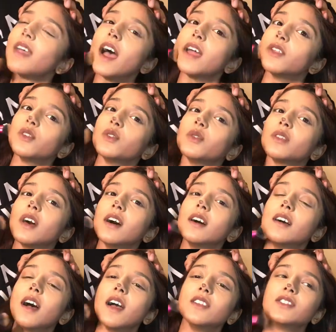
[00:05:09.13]
I don't do that.
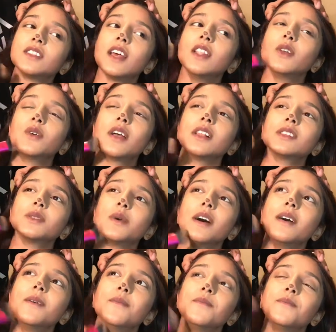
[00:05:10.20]
I just like look elsewhere.